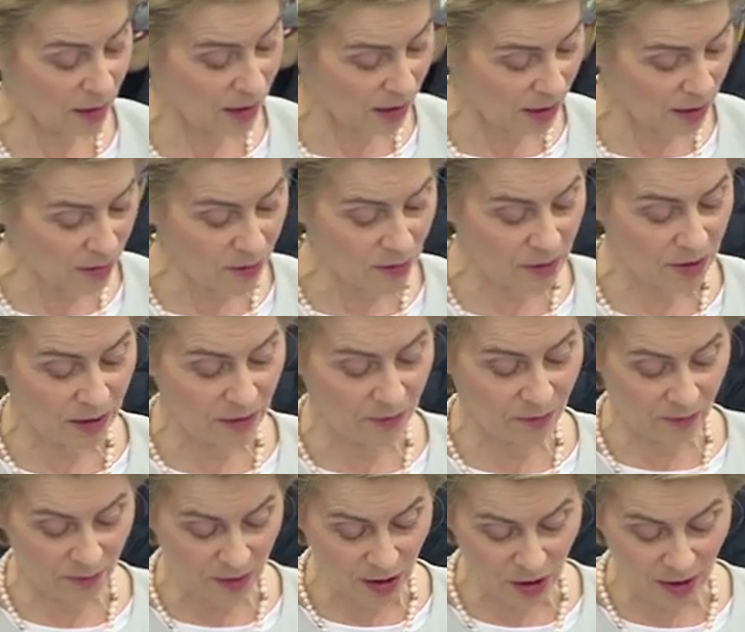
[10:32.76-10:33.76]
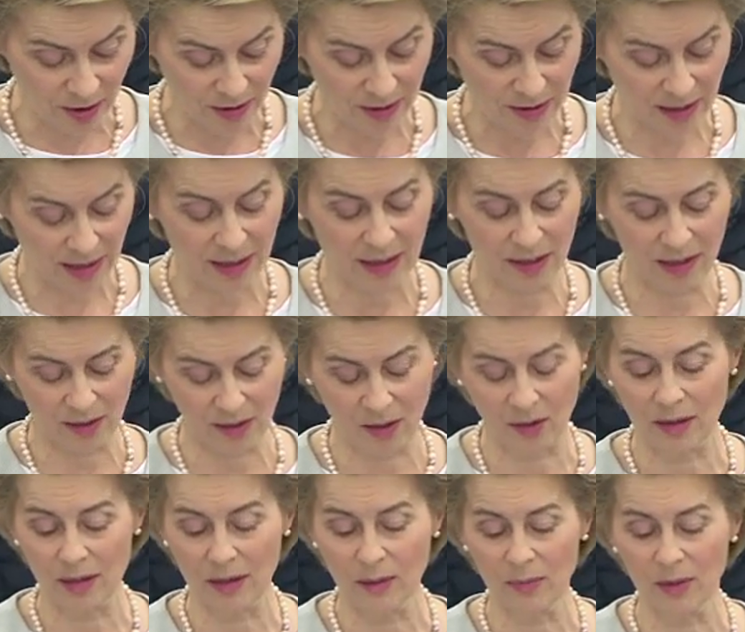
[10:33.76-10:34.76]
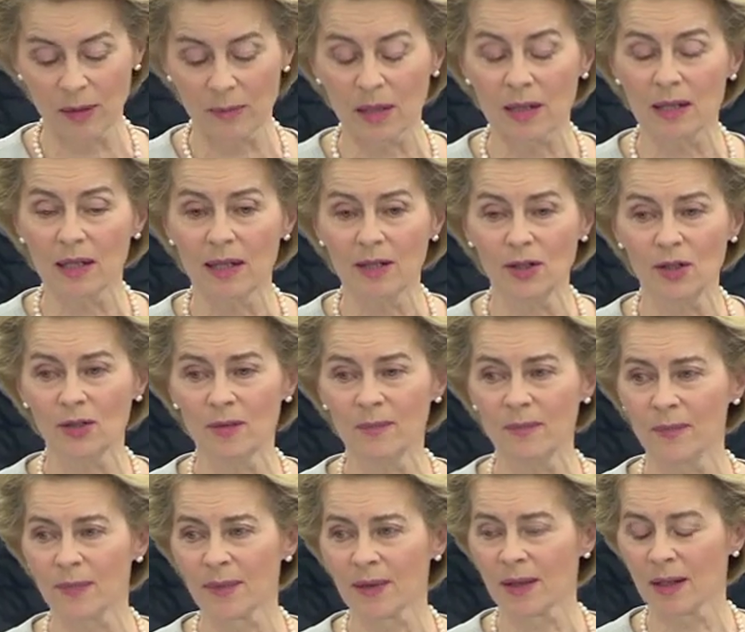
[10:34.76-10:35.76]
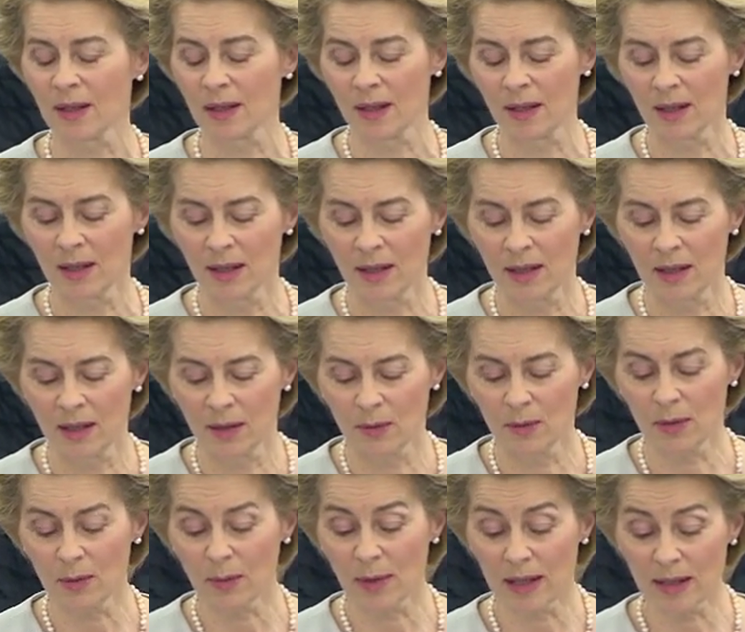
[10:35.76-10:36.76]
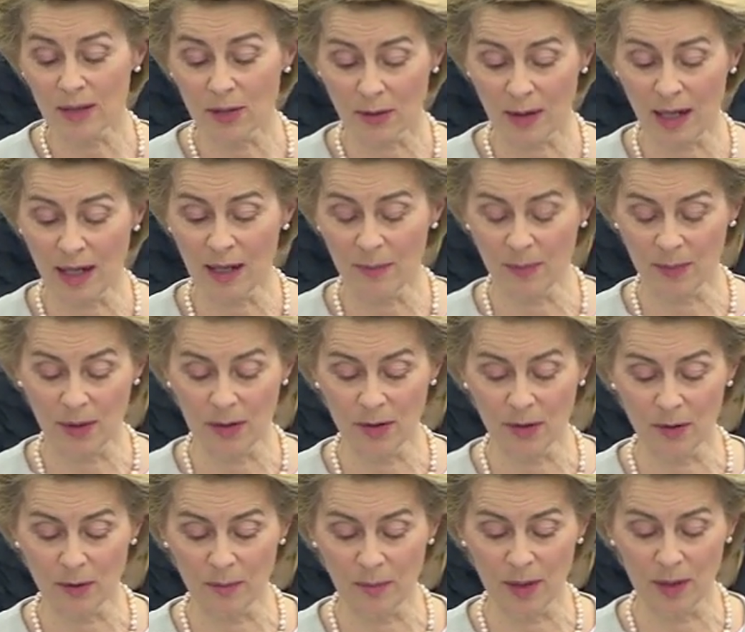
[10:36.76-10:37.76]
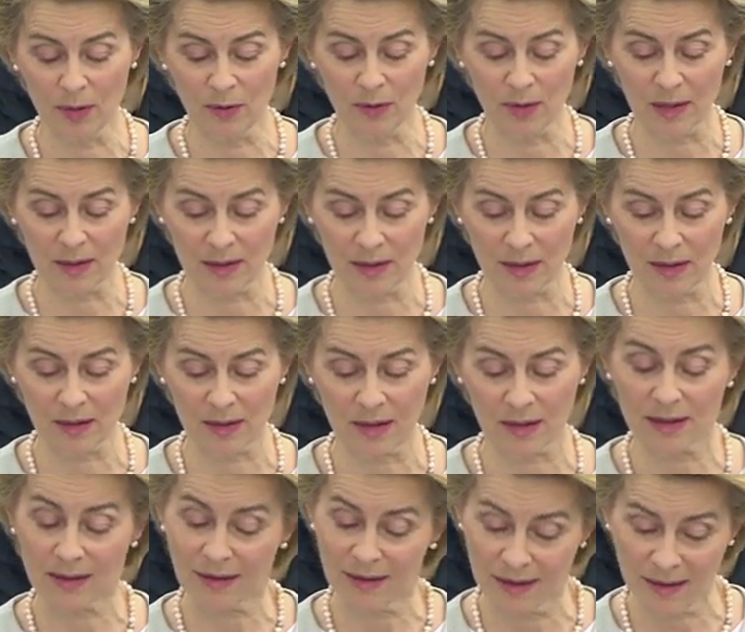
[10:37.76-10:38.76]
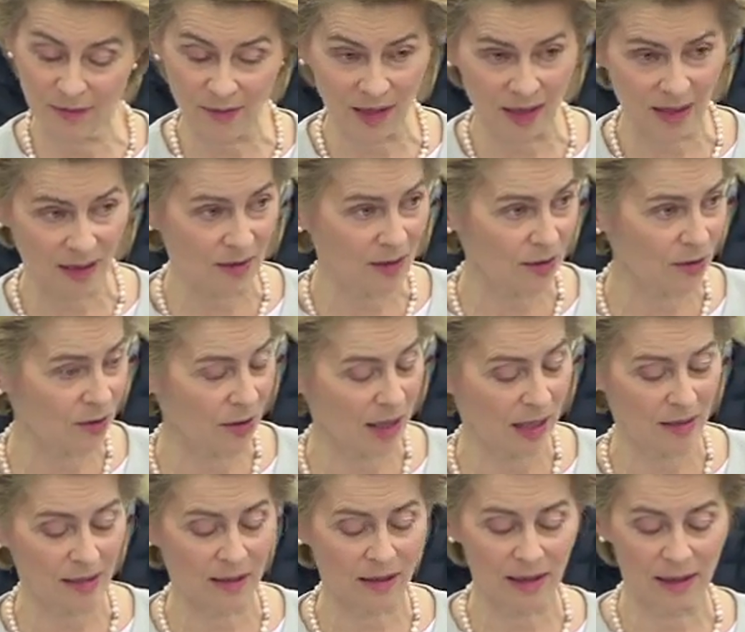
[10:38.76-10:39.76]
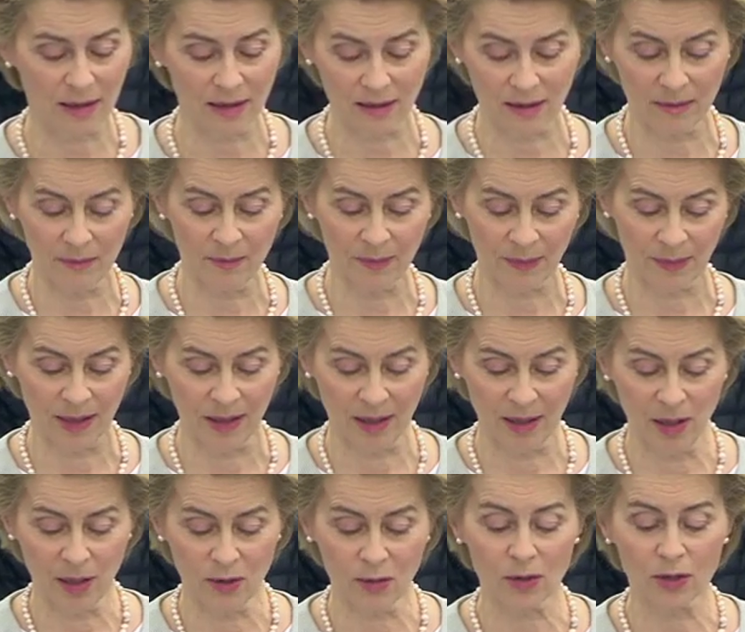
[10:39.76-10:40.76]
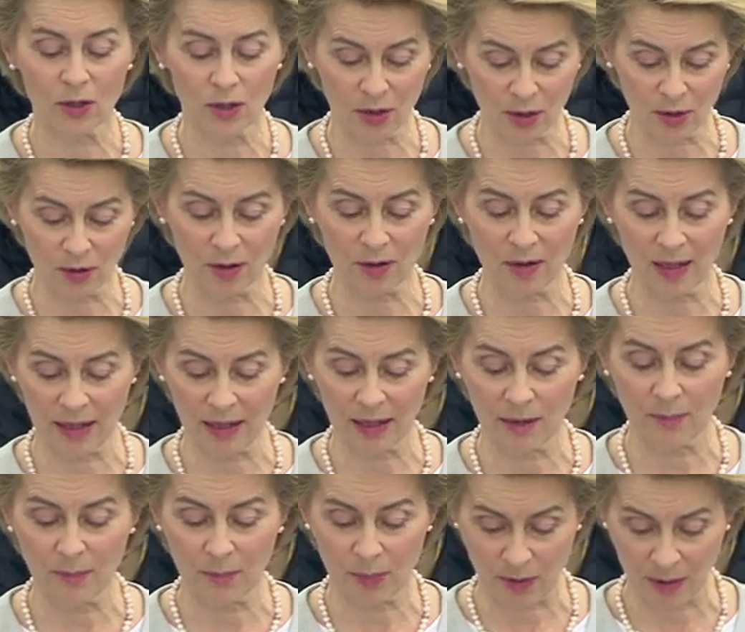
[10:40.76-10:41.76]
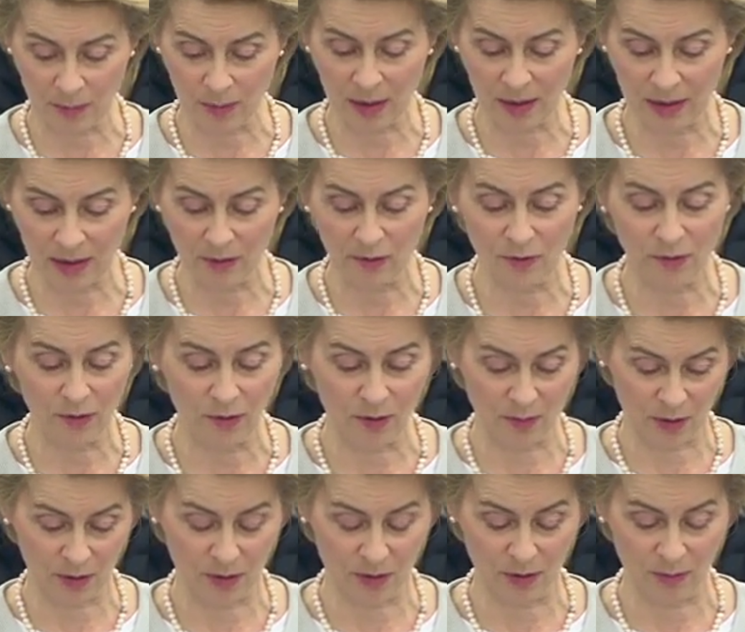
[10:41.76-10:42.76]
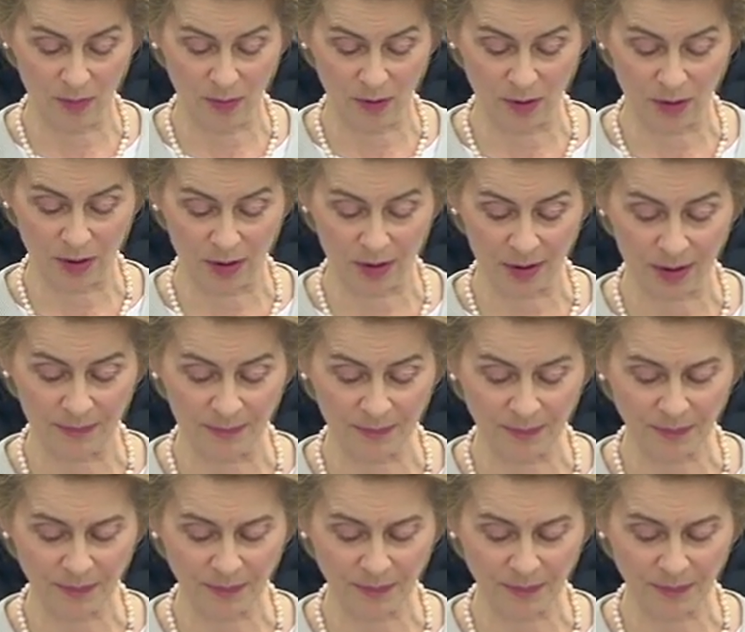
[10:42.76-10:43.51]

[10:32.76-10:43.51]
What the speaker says: a close and vigilant eye on the implementation. We're ready to help European Union citizens living in the United Kingdom to ensure they are properly informed and supported.